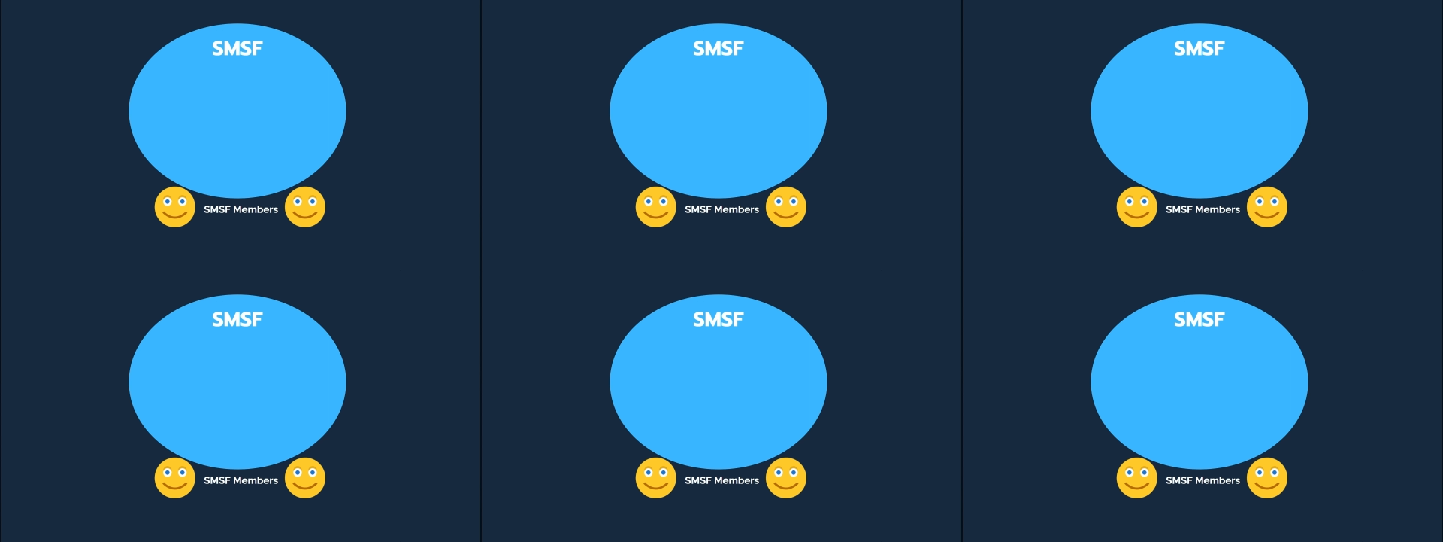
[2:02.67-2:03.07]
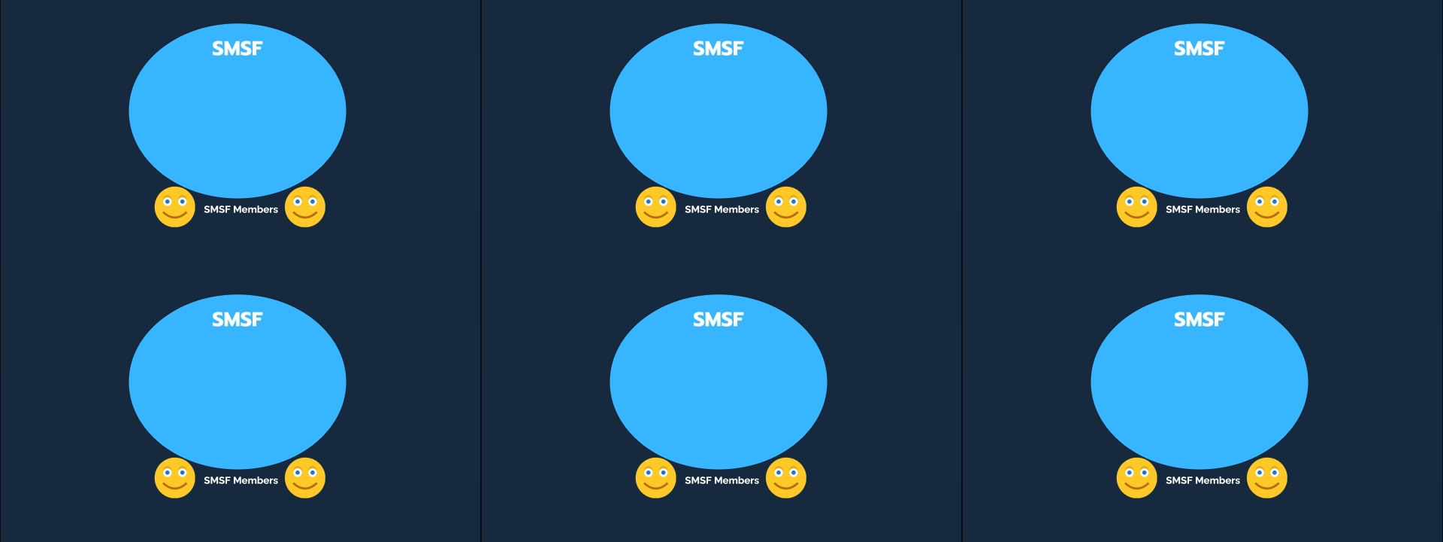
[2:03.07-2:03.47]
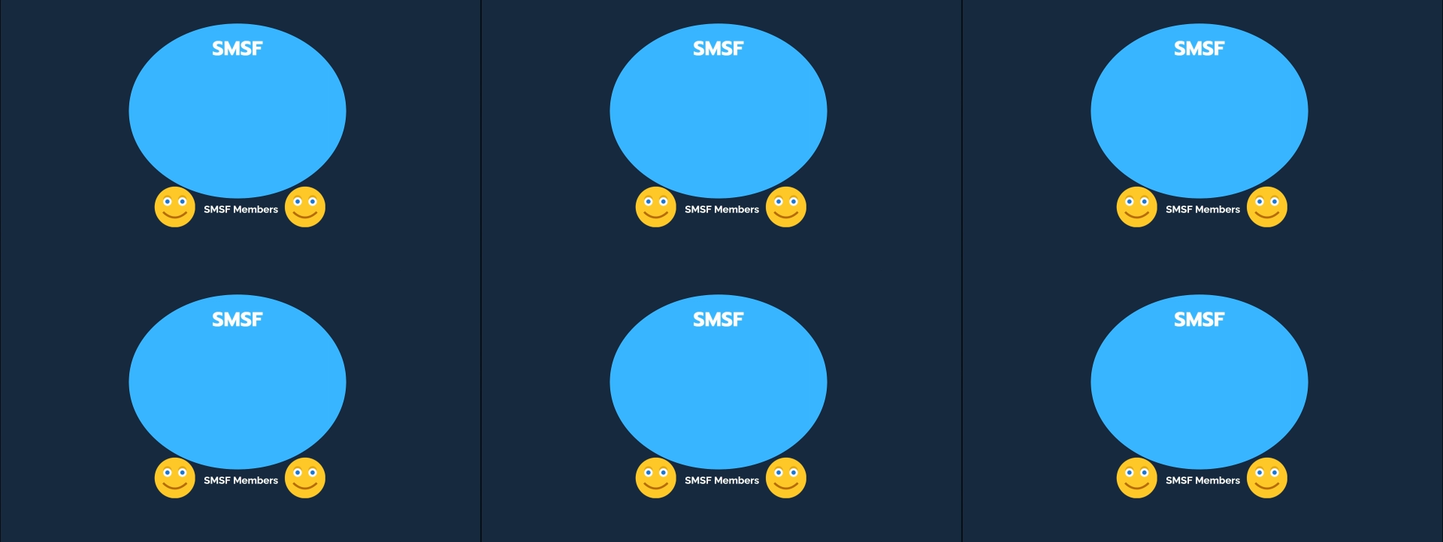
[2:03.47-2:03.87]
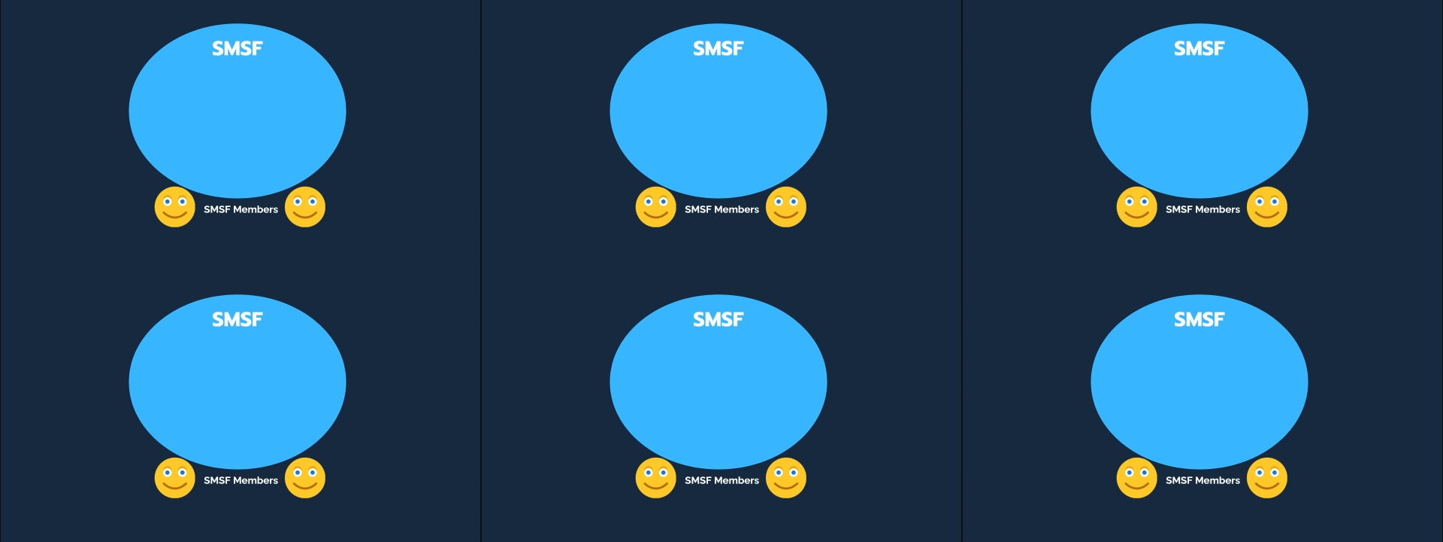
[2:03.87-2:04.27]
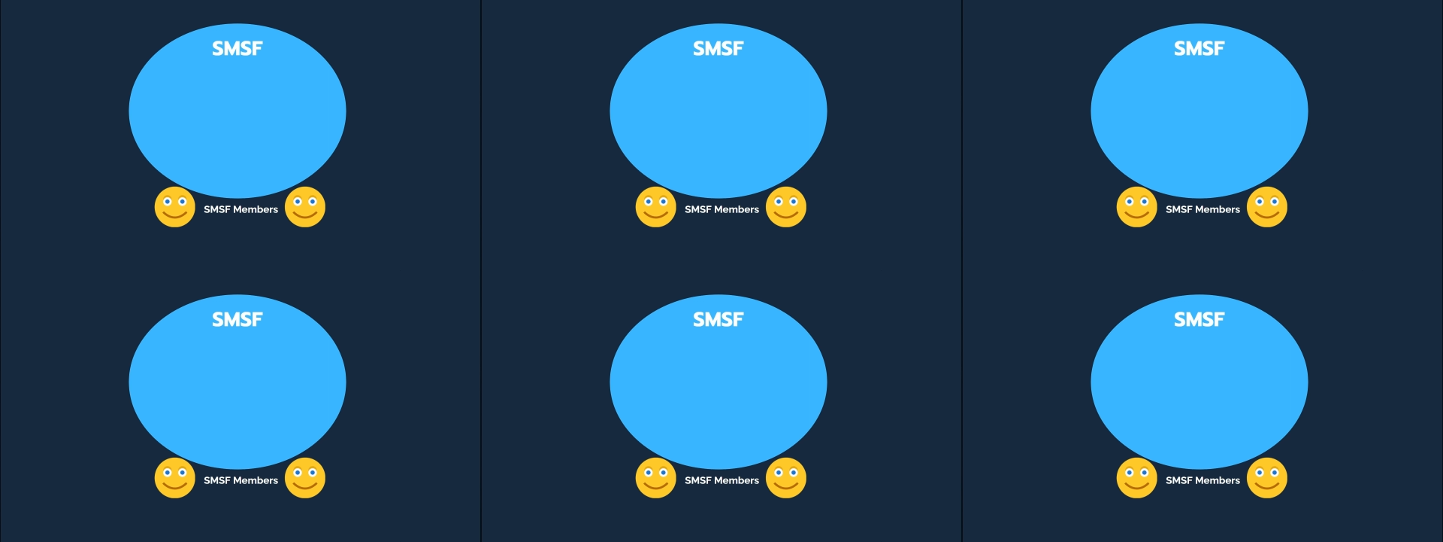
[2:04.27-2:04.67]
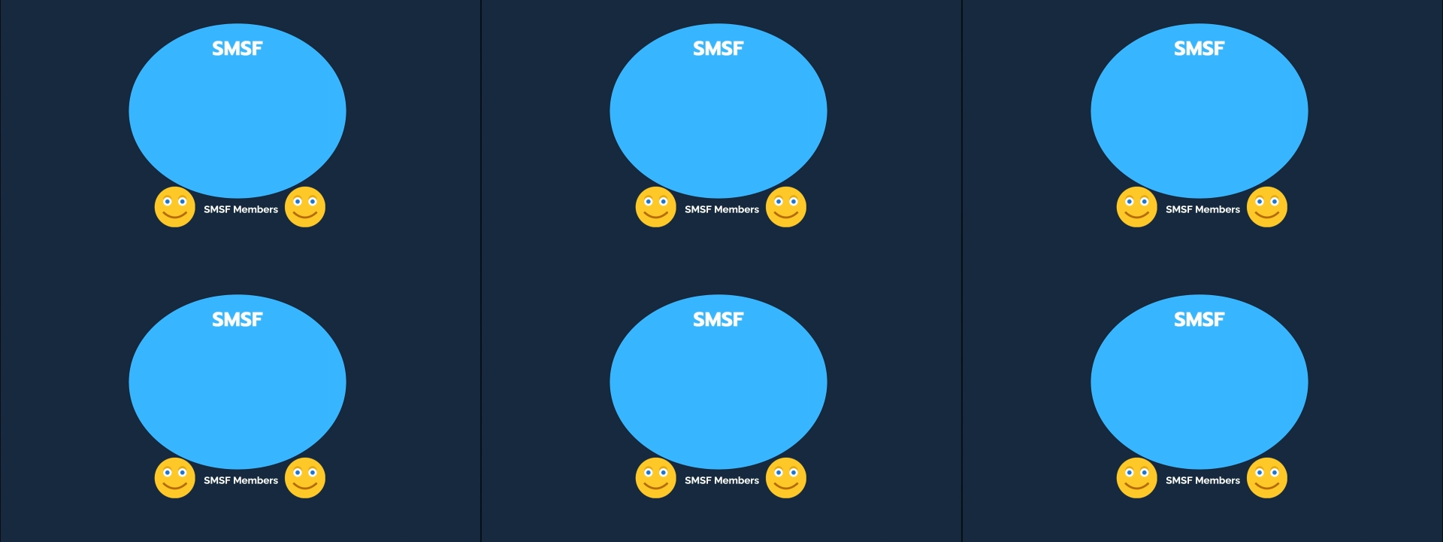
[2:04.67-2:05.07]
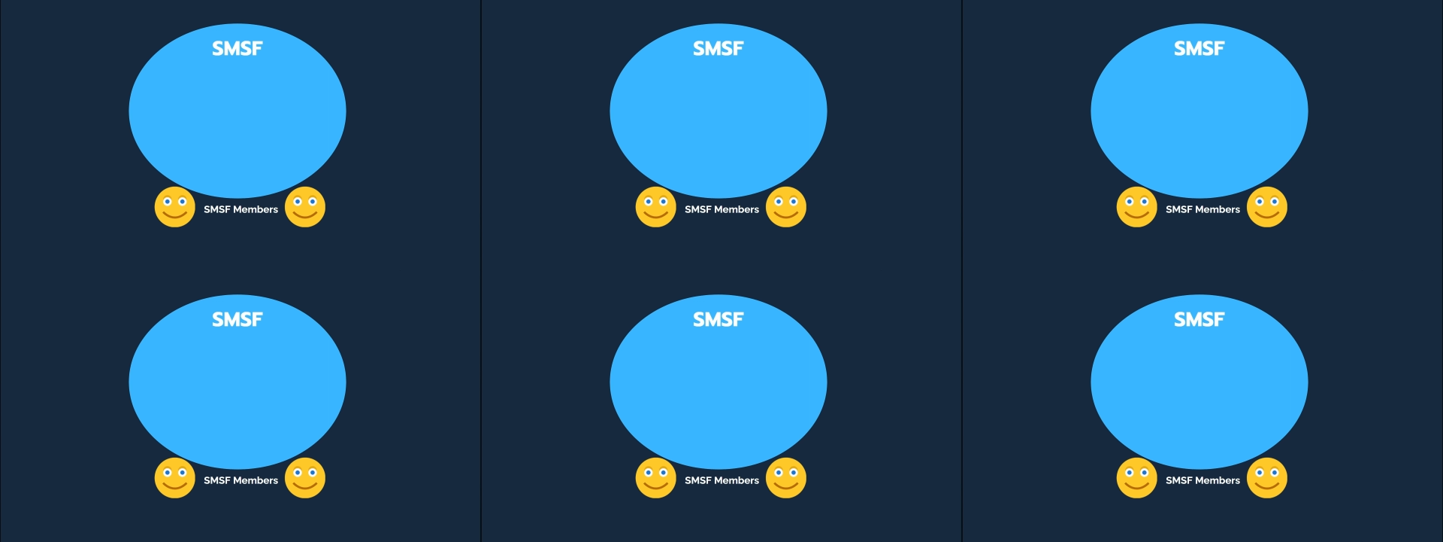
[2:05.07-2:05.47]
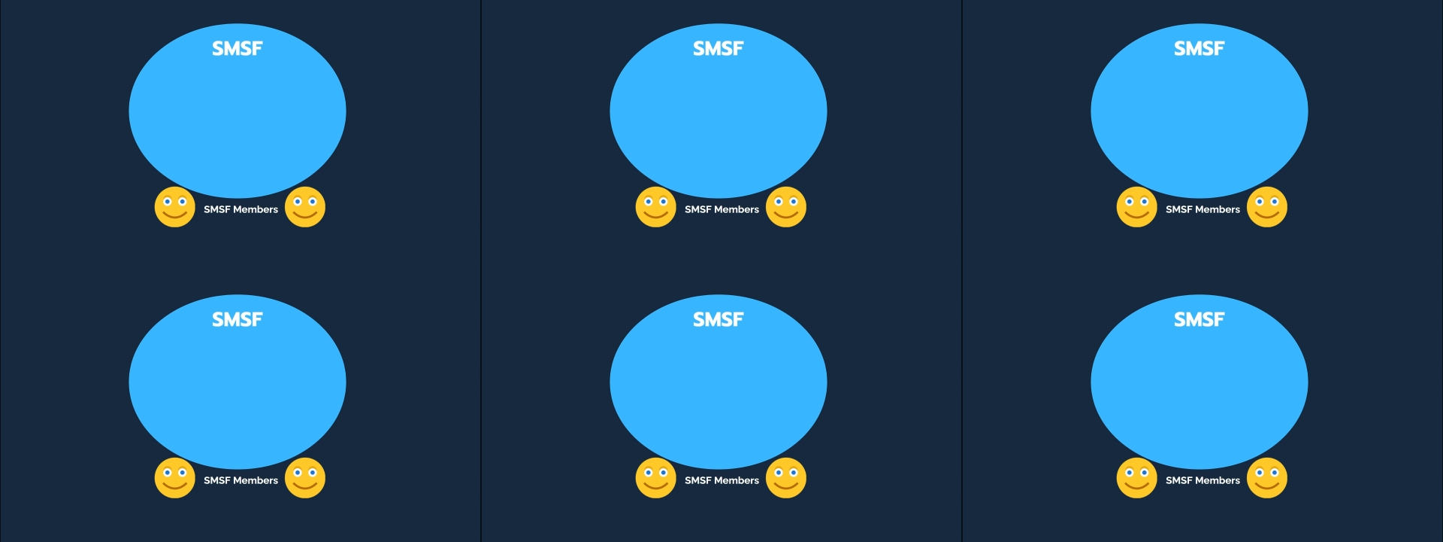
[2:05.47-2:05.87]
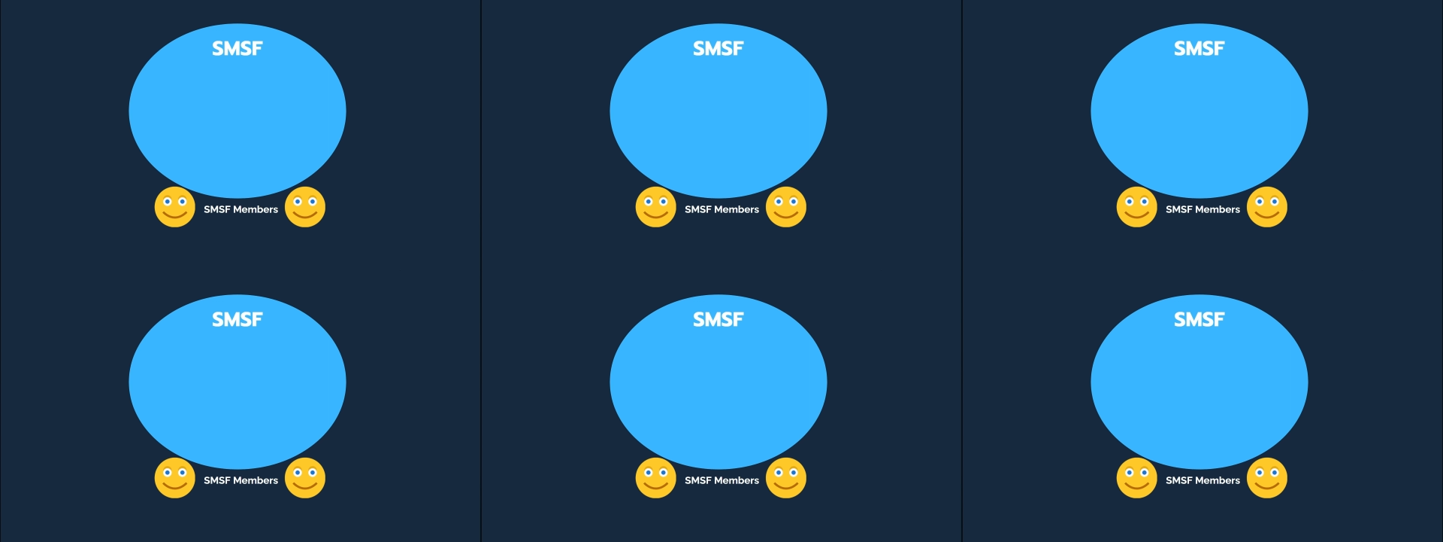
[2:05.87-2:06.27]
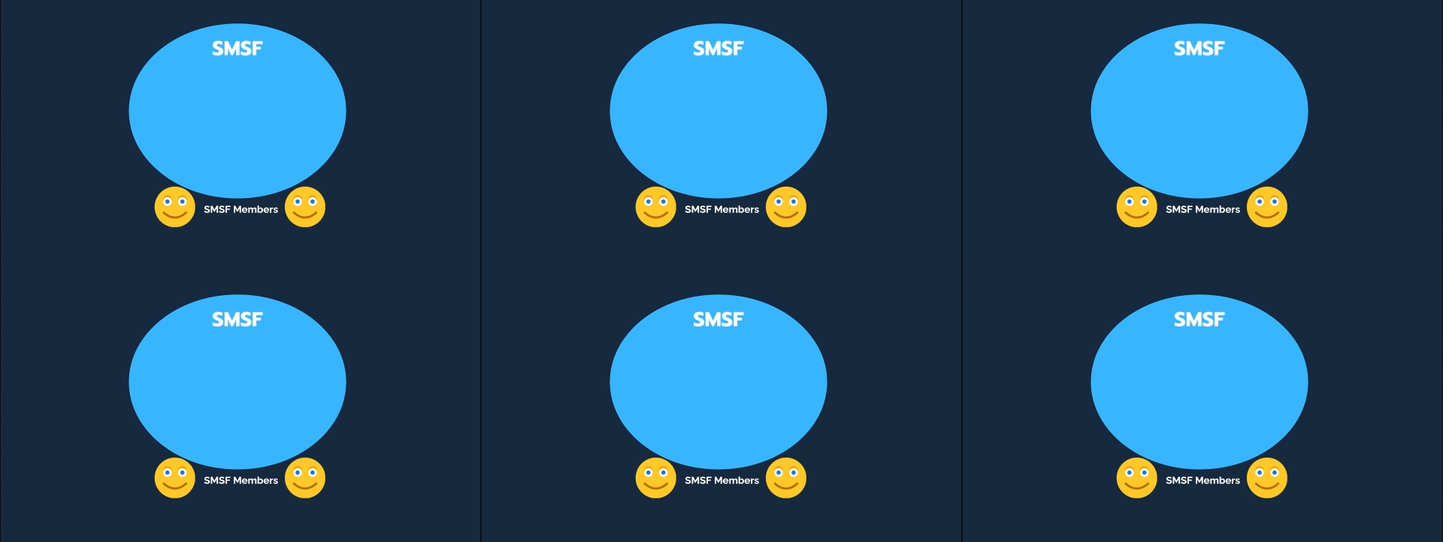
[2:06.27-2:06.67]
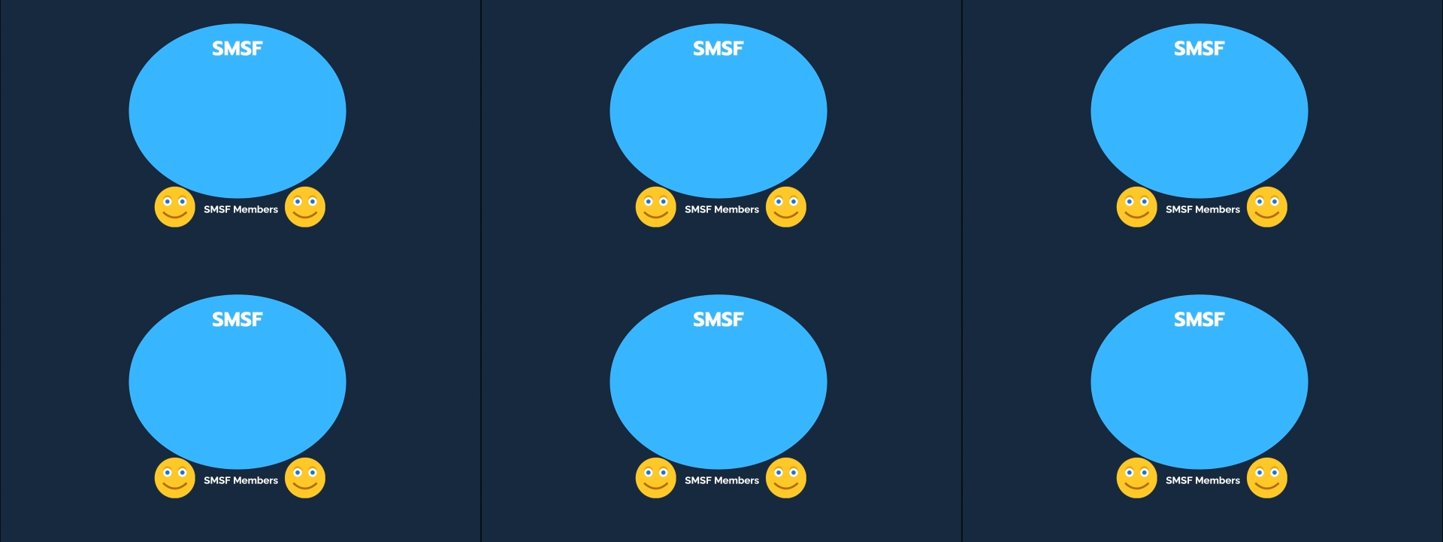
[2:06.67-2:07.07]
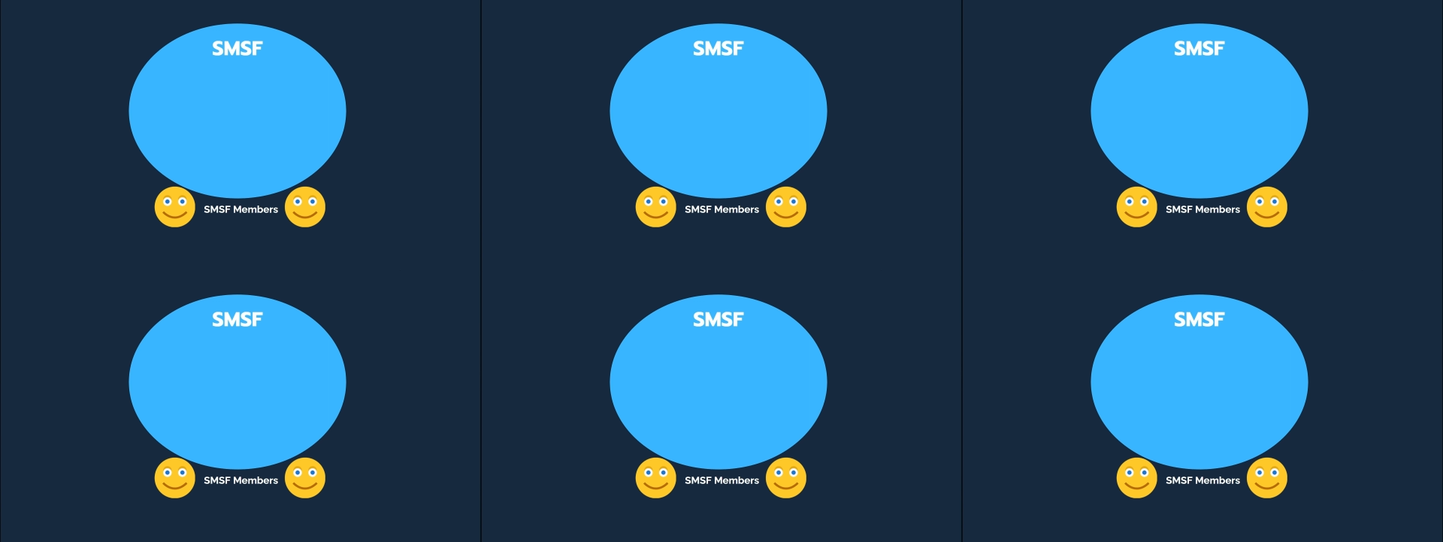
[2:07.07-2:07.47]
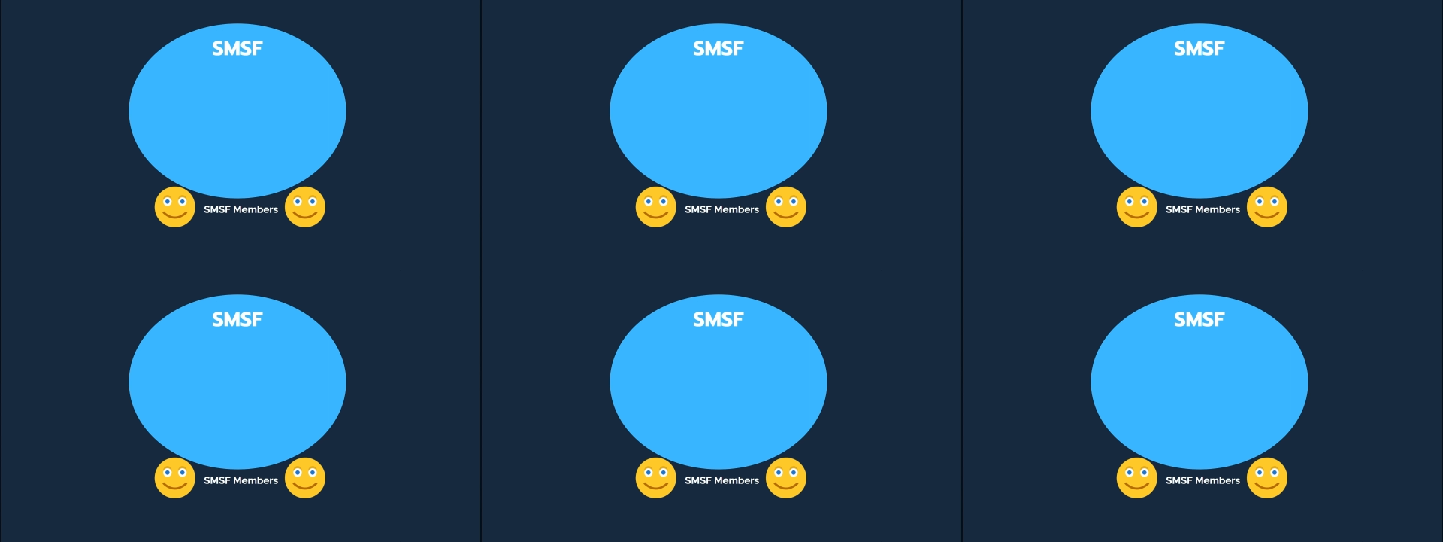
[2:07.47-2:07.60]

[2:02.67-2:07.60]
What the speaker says: [unreadable: no face in view]